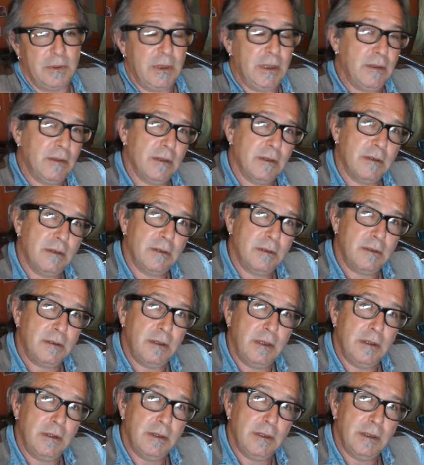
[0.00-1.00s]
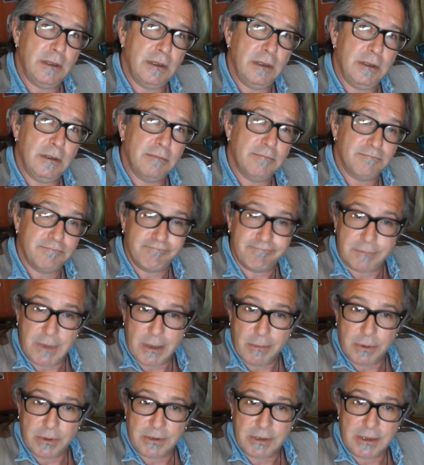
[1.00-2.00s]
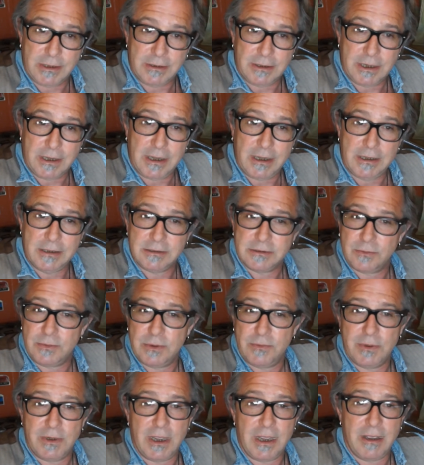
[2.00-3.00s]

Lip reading: In the Double Dare days, we would